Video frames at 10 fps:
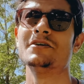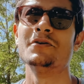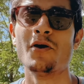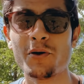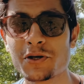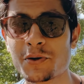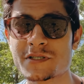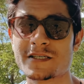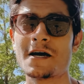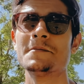You know your
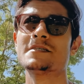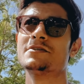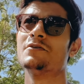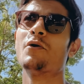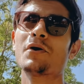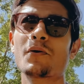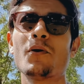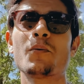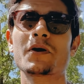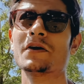assignments, you know your
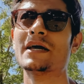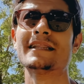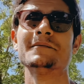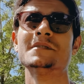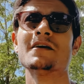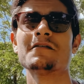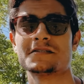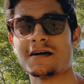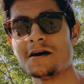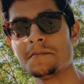homework, you get them done
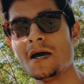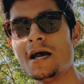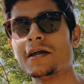on time.